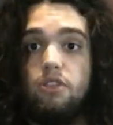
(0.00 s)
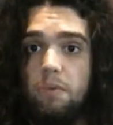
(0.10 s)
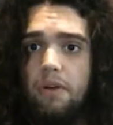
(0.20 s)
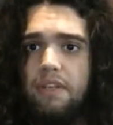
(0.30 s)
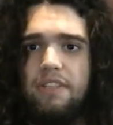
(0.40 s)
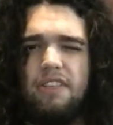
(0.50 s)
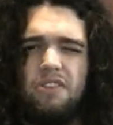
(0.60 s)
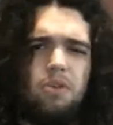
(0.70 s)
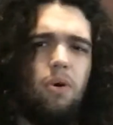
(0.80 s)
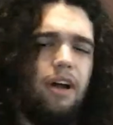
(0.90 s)
So while this is
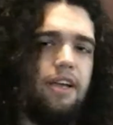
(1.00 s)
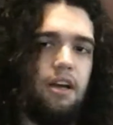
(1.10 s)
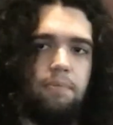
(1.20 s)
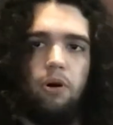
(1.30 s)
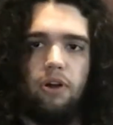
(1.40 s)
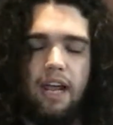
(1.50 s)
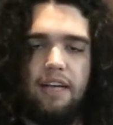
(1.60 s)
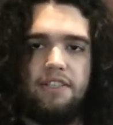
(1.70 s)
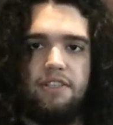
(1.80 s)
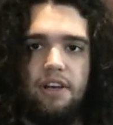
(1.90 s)
quite a boring
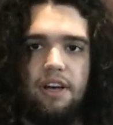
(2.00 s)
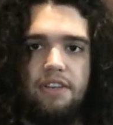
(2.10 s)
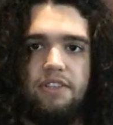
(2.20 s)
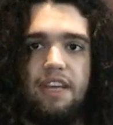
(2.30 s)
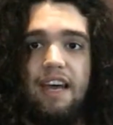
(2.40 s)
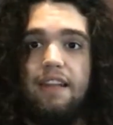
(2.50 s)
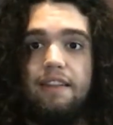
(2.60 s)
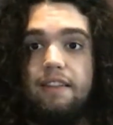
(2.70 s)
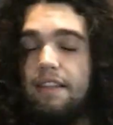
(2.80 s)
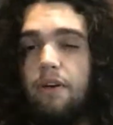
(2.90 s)
exercise and
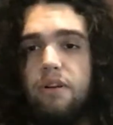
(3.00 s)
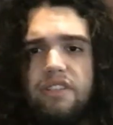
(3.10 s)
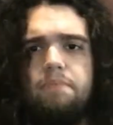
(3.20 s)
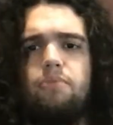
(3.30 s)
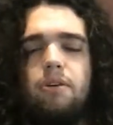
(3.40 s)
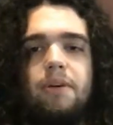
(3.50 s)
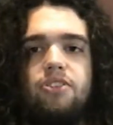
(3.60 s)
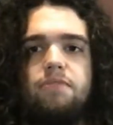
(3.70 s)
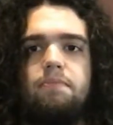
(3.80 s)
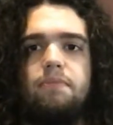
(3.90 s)
there is pretty
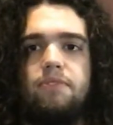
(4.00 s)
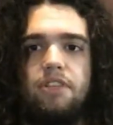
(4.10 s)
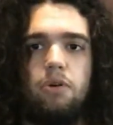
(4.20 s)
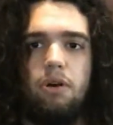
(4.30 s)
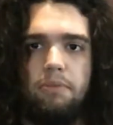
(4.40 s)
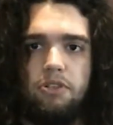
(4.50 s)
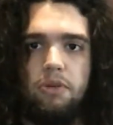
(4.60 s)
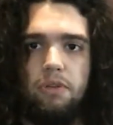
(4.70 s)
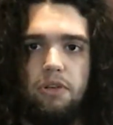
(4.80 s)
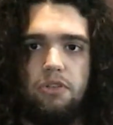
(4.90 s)
much zero
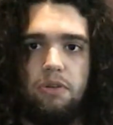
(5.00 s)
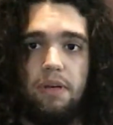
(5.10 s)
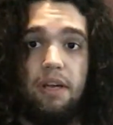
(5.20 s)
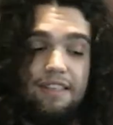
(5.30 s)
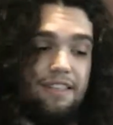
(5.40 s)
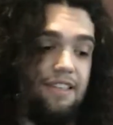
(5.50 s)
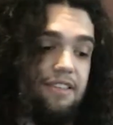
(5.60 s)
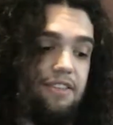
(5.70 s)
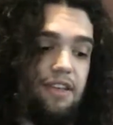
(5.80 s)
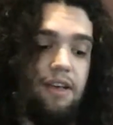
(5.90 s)
musical use to it, this
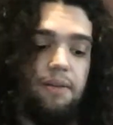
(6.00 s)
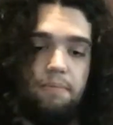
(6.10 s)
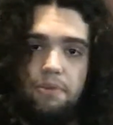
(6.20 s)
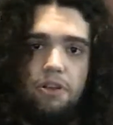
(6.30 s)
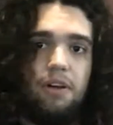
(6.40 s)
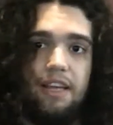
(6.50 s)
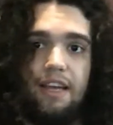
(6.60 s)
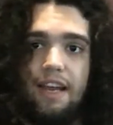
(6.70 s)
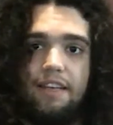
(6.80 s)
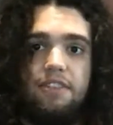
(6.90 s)
is purely
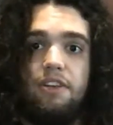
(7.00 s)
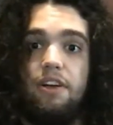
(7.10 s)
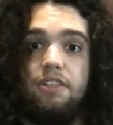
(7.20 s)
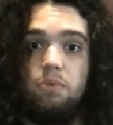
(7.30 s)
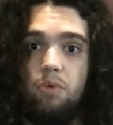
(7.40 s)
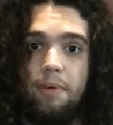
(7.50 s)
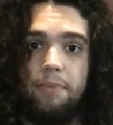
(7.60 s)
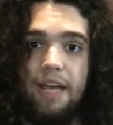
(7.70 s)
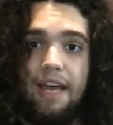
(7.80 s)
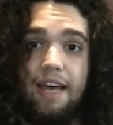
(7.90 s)
an exercise to warm up
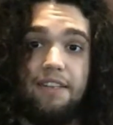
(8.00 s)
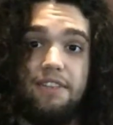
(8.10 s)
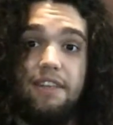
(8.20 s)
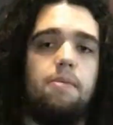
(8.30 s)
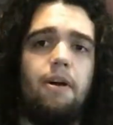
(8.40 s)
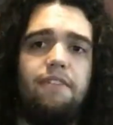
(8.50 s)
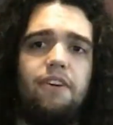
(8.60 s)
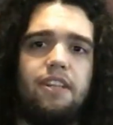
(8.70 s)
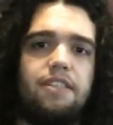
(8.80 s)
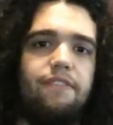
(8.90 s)
your hands. You might
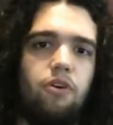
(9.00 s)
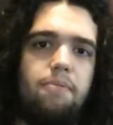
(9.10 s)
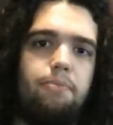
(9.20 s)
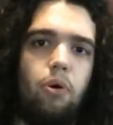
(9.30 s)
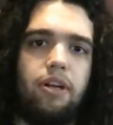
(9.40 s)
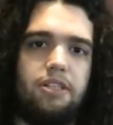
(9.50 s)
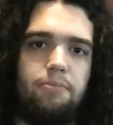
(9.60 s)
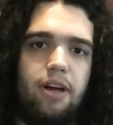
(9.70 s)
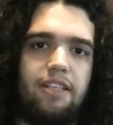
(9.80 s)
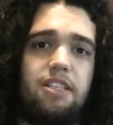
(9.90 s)
find this very boring to
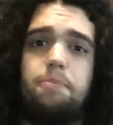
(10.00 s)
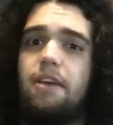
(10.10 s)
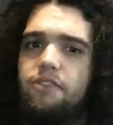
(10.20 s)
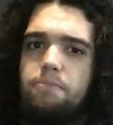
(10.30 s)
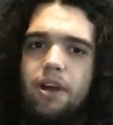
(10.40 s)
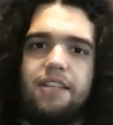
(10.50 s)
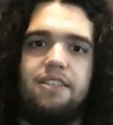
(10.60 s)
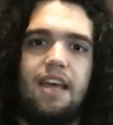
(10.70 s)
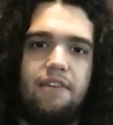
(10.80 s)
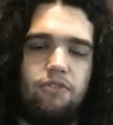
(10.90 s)
practice, but if you practice
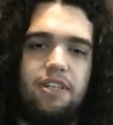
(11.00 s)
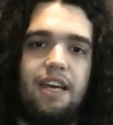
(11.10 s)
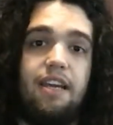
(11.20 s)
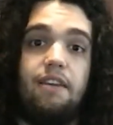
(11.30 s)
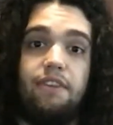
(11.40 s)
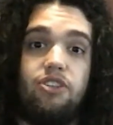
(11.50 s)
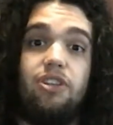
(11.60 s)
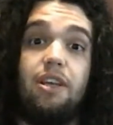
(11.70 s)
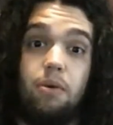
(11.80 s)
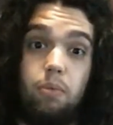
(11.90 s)
it every day,
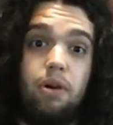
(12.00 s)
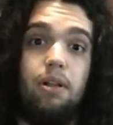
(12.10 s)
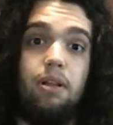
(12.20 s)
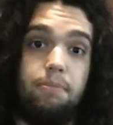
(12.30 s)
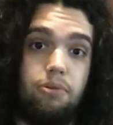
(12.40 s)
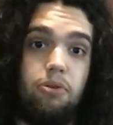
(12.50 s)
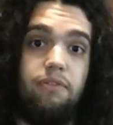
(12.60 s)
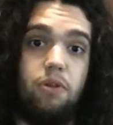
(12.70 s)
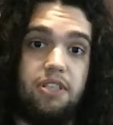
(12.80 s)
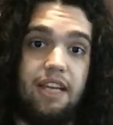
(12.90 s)
eventually it will improve
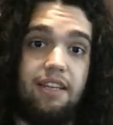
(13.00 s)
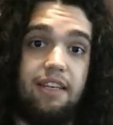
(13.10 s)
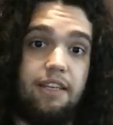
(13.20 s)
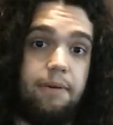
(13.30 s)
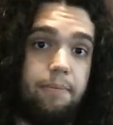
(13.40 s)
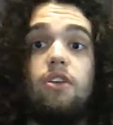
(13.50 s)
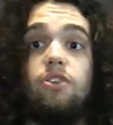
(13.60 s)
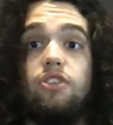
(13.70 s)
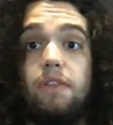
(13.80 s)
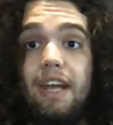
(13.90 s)
your technique.
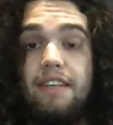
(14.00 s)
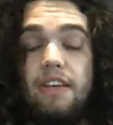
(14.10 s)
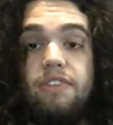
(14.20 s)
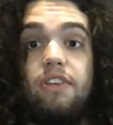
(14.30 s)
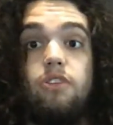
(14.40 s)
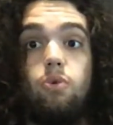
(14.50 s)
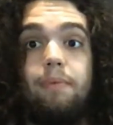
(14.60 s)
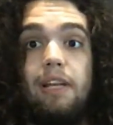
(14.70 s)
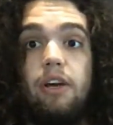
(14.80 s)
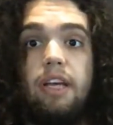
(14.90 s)
So the next exercise we'll
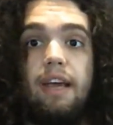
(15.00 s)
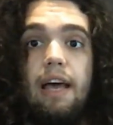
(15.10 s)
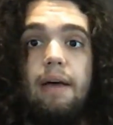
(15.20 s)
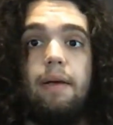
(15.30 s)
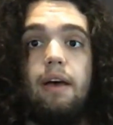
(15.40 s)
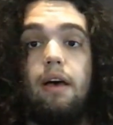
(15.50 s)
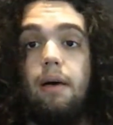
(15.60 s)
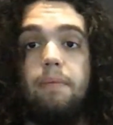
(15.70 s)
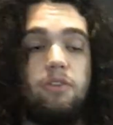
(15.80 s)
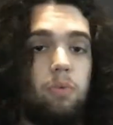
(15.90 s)
be looking at
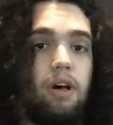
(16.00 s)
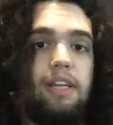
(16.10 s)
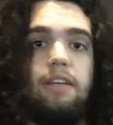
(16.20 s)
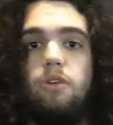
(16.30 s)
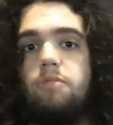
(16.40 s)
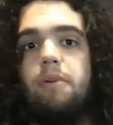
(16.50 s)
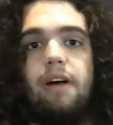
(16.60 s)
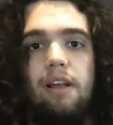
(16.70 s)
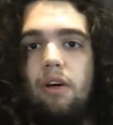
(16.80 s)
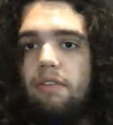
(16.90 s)
is widely used
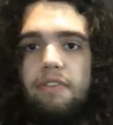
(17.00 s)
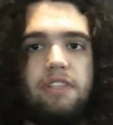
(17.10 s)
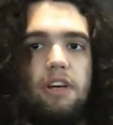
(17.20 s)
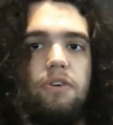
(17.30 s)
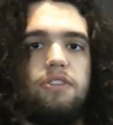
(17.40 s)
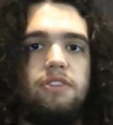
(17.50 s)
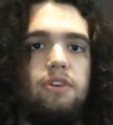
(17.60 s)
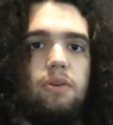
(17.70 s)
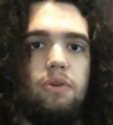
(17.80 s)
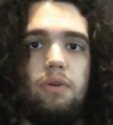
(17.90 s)
by a lot of guitarists
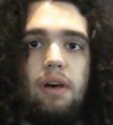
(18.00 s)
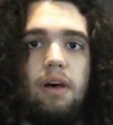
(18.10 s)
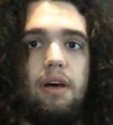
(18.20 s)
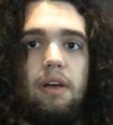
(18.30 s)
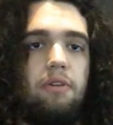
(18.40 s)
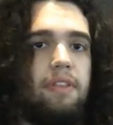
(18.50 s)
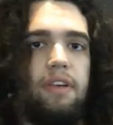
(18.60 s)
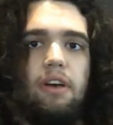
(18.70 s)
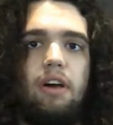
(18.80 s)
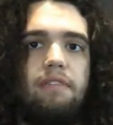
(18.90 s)
who are in the
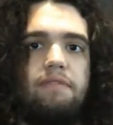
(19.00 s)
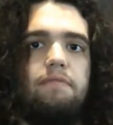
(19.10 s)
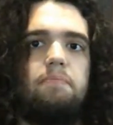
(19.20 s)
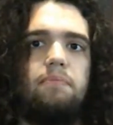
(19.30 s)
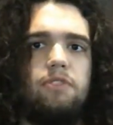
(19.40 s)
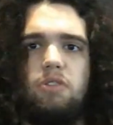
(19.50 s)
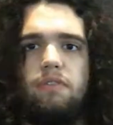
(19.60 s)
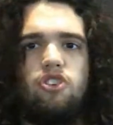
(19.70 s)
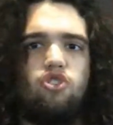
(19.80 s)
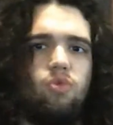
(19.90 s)
kind of sort
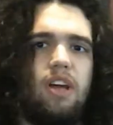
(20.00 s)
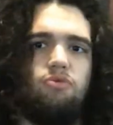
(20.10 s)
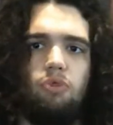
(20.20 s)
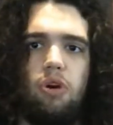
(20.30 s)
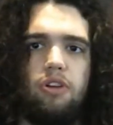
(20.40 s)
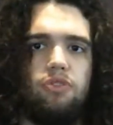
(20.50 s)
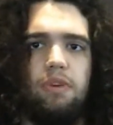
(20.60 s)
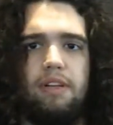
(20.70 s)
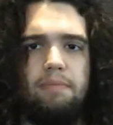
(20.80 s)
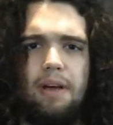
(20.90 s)
of shred rock,
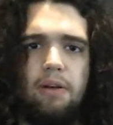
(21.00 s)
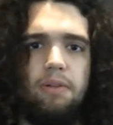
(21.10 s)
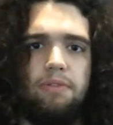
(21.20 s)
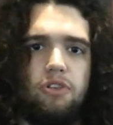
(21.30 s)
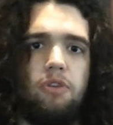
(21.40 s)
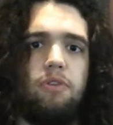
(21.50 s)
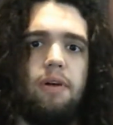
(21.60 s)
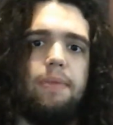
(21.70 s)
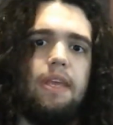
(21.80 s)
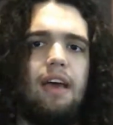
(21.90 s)
shred metal
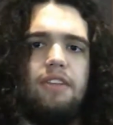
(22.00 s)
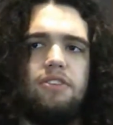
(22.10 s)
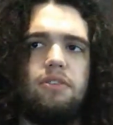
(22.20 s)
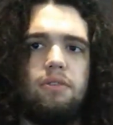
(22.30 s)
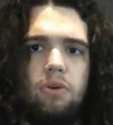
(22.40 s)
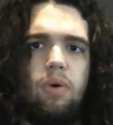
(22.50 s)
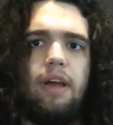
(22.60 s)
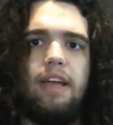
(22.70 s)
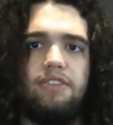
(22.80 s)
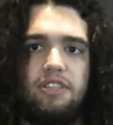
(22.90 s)
genre. It's
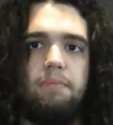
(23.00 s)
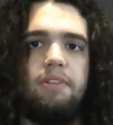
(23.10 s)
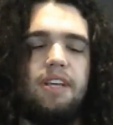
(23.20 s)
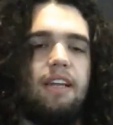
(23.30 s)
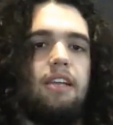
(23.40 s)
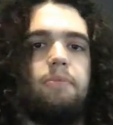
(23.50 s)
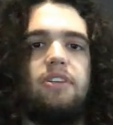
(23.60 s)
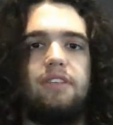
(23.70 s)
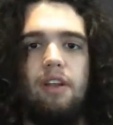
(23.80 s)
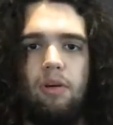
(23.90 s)
quite a simple technique, but
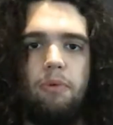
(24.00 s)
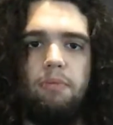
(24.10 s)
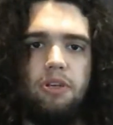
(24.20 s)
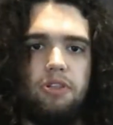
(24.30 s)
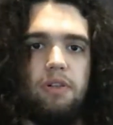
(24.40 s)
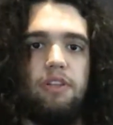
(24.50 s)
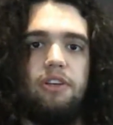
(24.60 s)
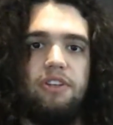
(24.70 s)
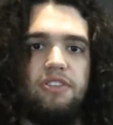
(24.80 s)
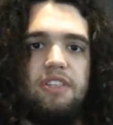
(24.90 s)
it's a lot more musical, and you
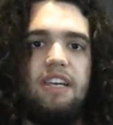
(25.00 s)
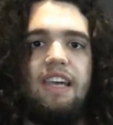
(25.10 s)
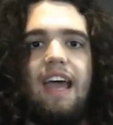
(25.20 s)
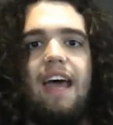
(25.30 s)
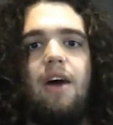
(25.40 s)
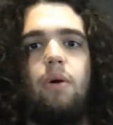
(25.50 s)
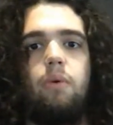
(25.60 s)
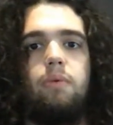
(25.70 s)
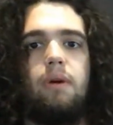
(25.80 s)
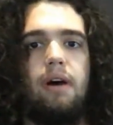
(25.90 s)
can see
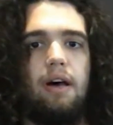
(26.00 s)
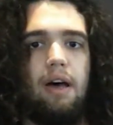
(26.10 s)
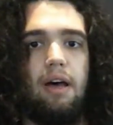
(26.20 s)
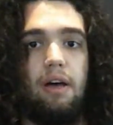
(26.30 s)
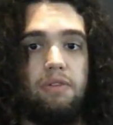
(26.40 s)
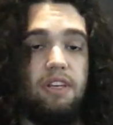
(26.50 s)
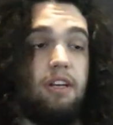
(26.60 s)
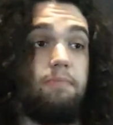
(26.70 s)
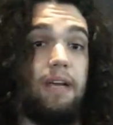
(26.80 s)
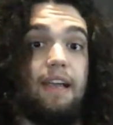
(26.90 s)
how
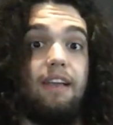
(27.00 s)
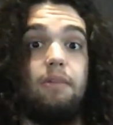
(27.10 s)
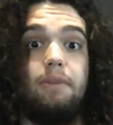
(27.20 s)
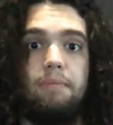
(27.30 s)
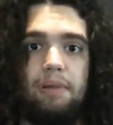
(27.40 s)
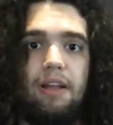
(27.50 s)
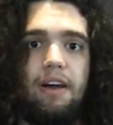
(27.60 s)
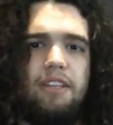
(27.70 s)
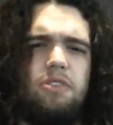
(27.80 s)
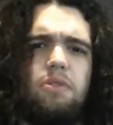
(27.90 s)
alternative picking can be
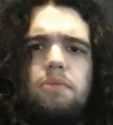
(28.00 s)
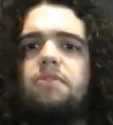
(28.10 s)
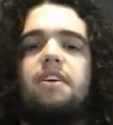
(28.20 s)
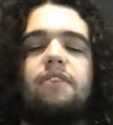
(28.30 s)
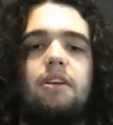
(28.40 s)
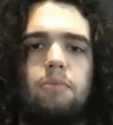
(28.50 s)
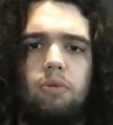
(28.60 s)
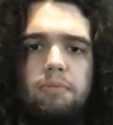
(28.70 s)
applied to definitely a more